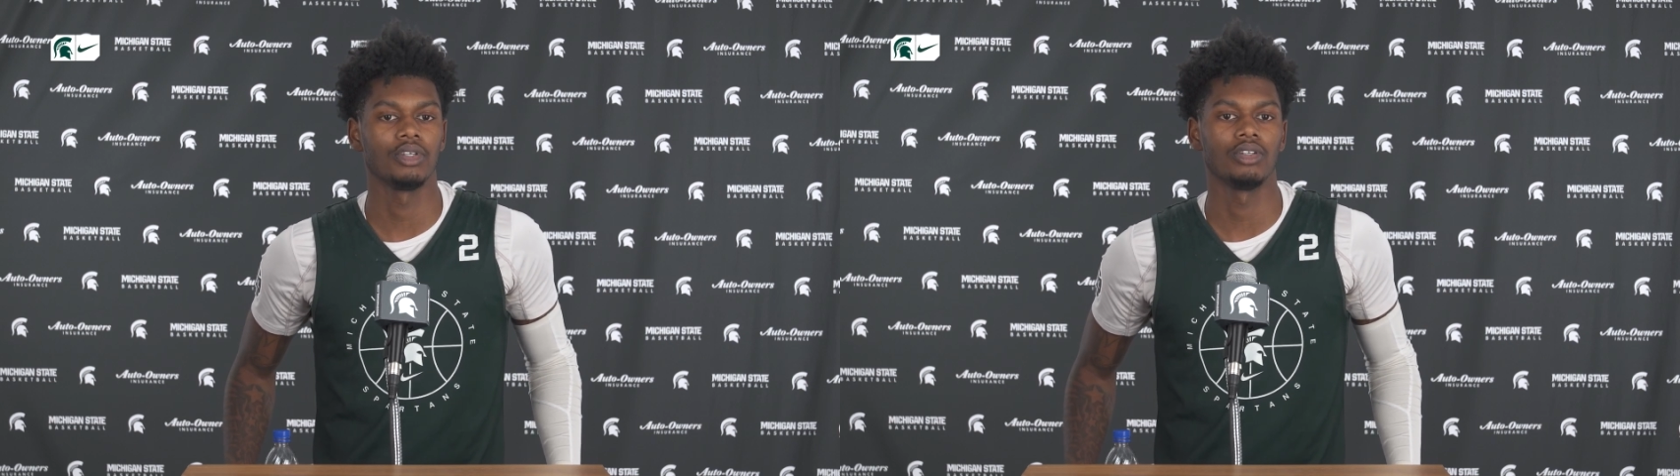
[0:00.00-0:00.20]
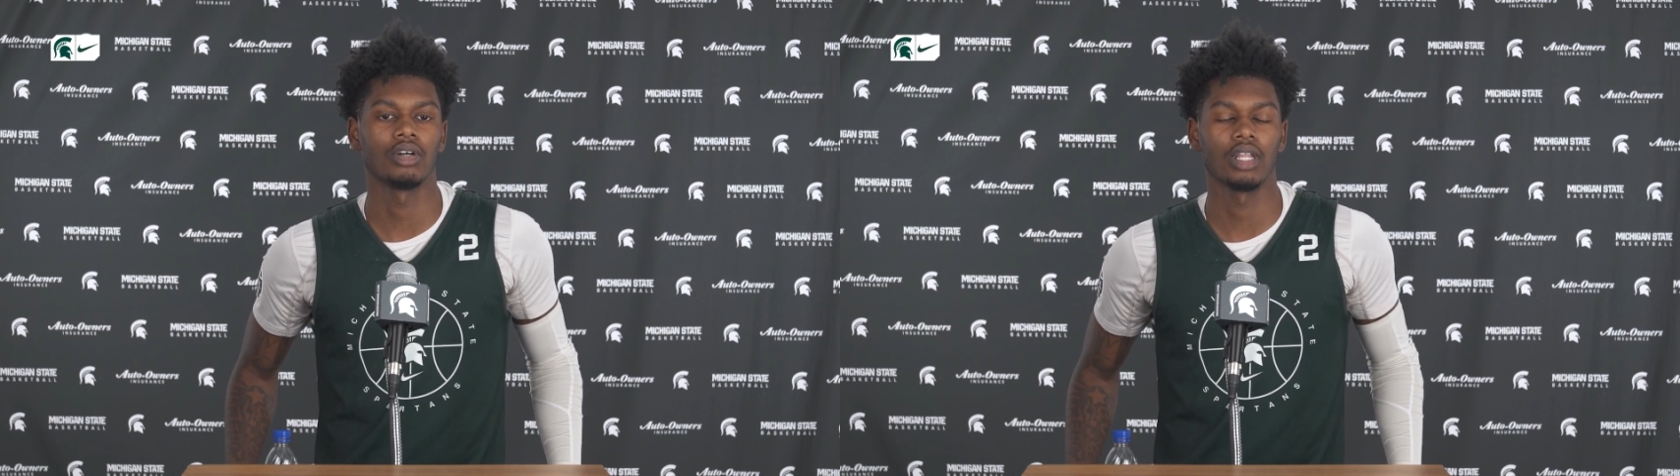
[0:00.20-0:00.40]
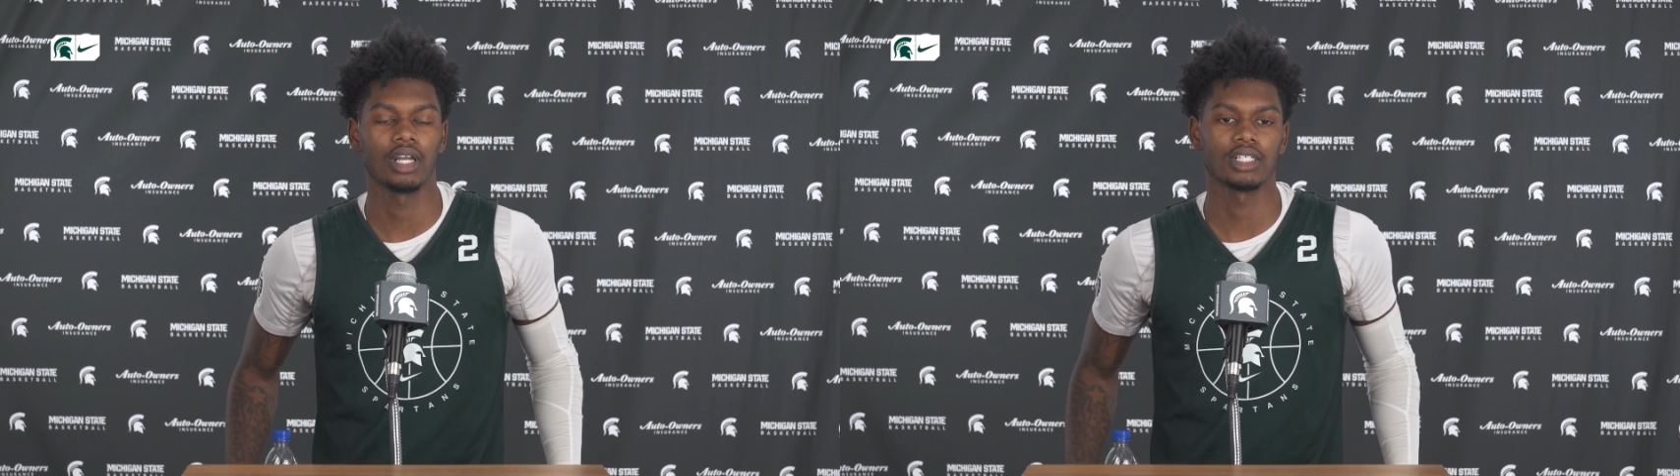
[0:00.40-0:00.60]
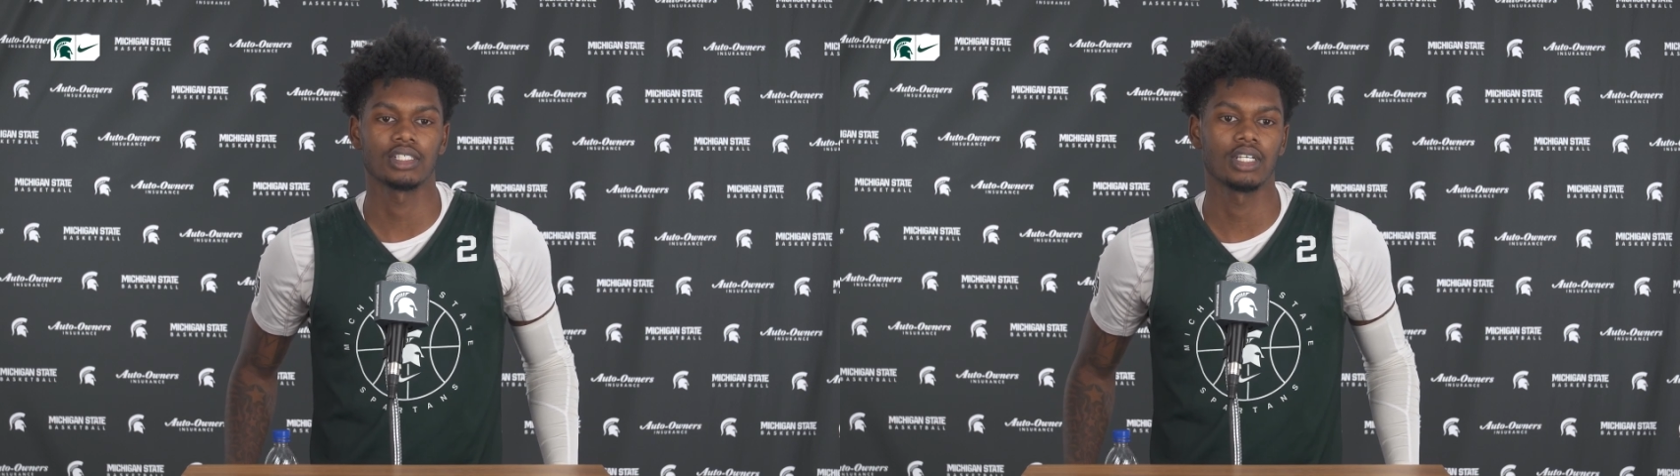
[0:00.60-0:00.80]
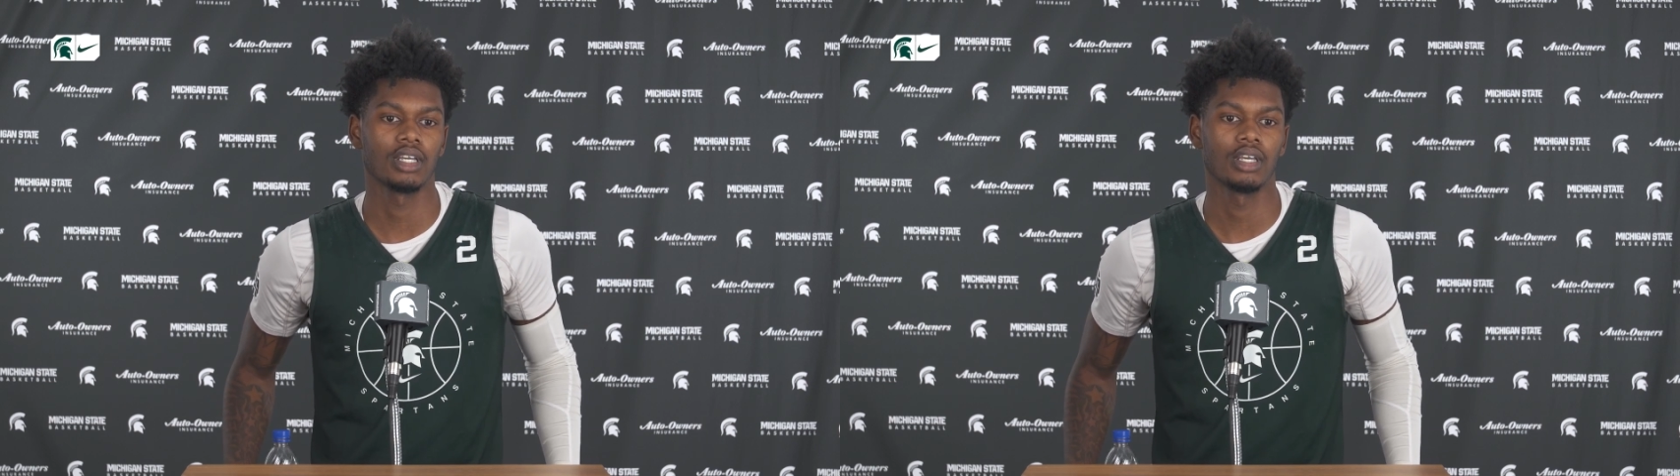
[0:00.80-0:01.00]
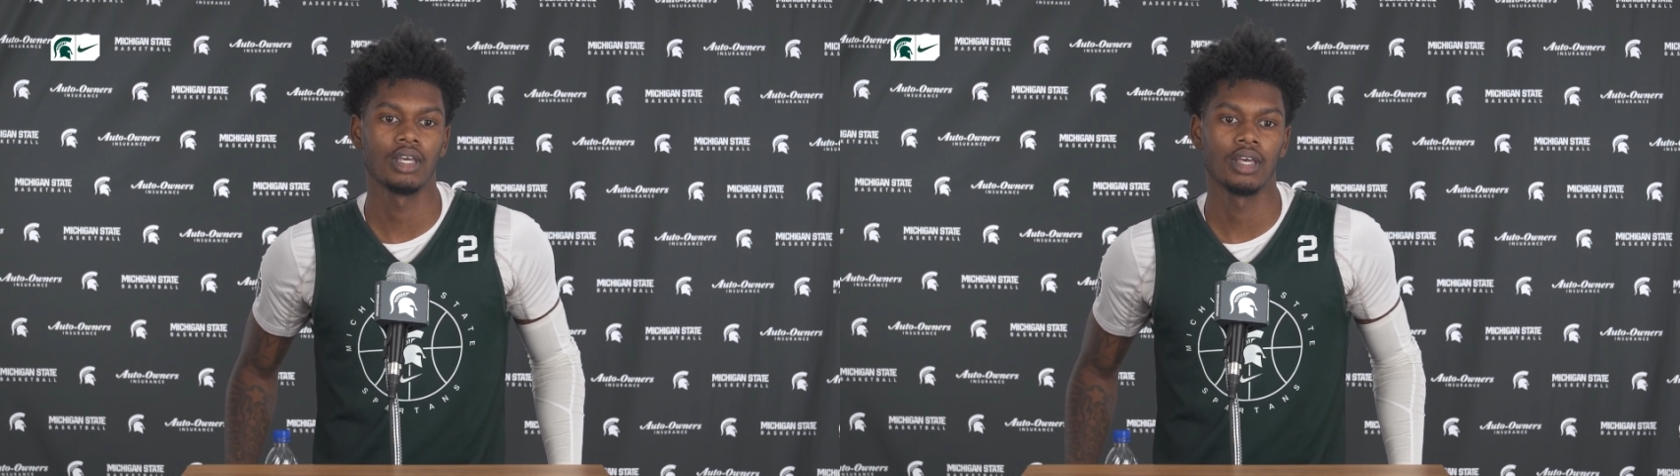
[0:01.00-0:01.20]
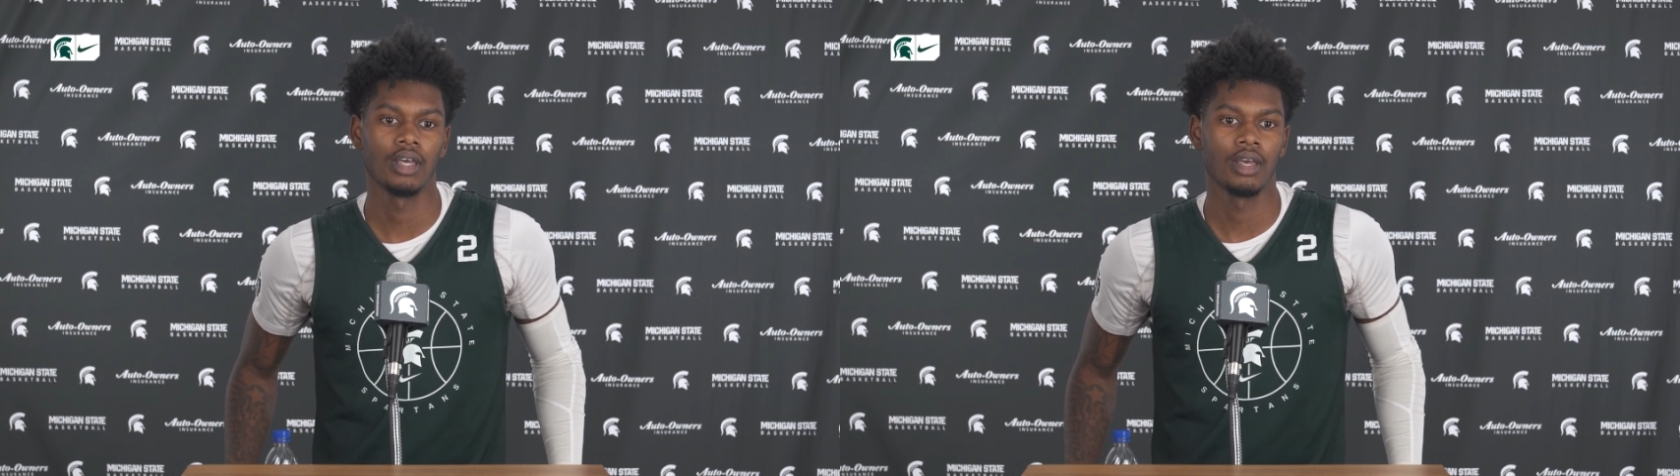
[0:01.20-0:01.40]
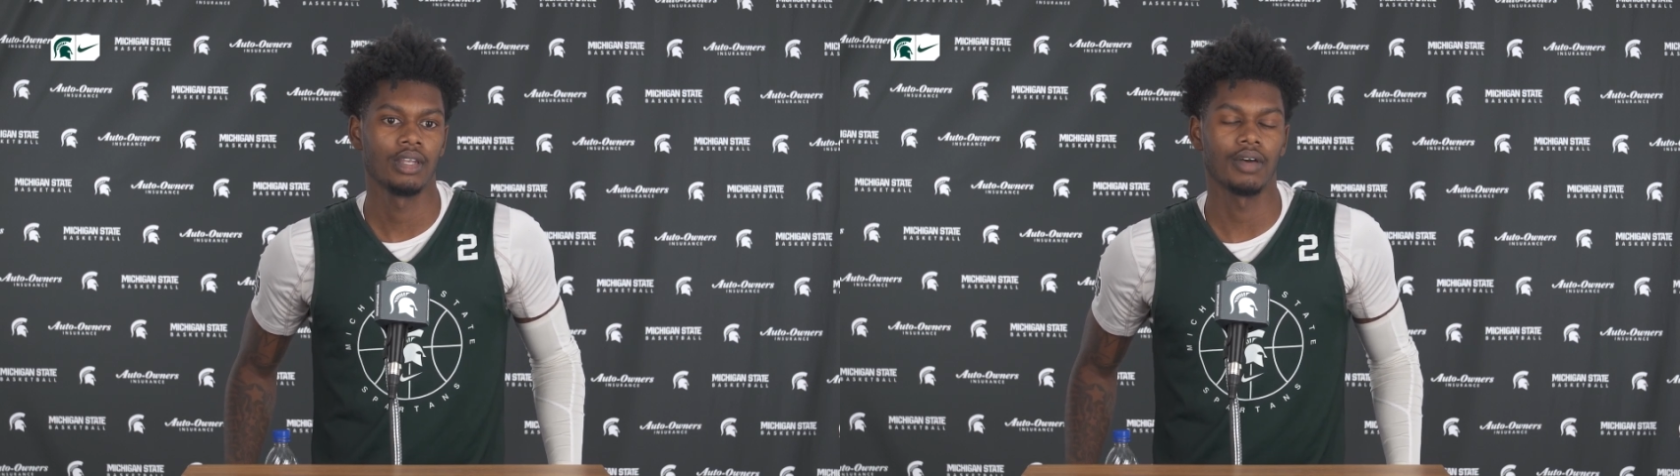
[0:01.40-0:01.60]
You know, like I said,
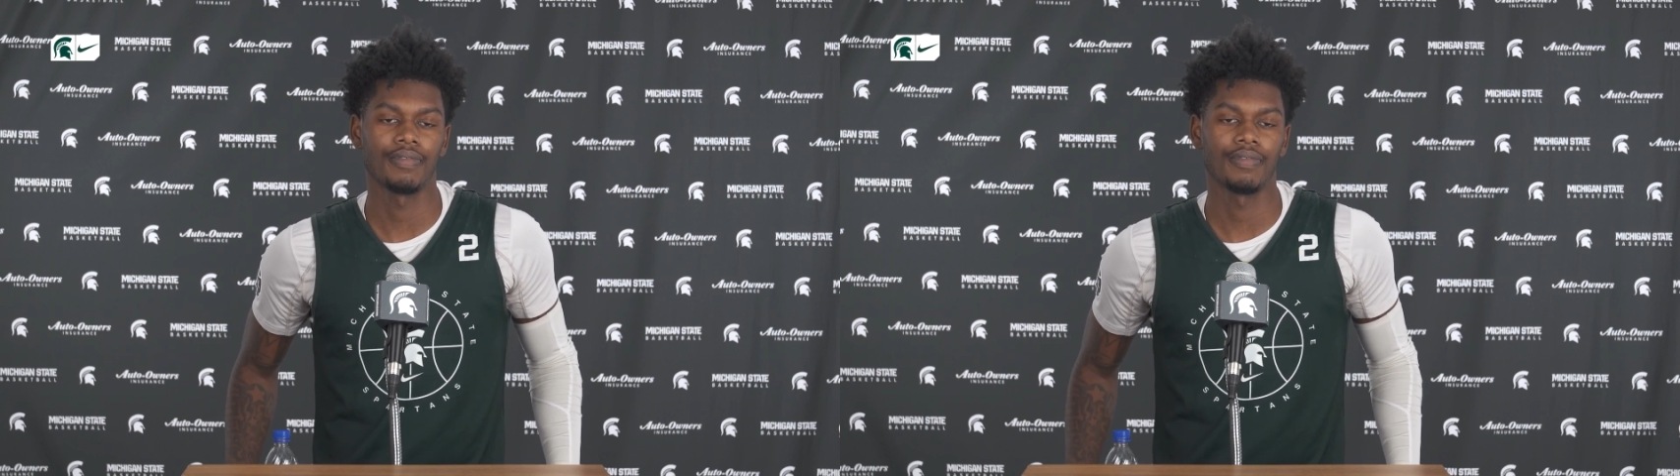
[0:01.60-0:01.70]
I